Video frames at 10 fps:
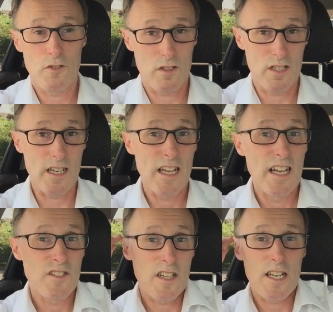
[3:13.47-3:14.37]
So
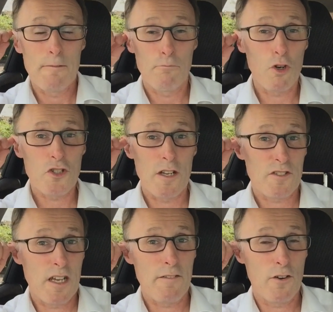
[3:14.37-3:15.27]
say
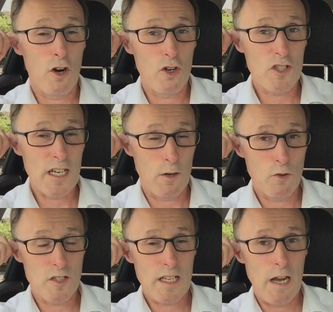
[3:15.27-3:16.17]
40
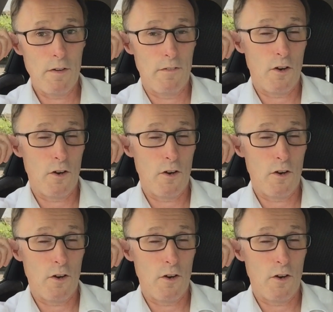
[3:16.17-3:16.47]
hours to start with,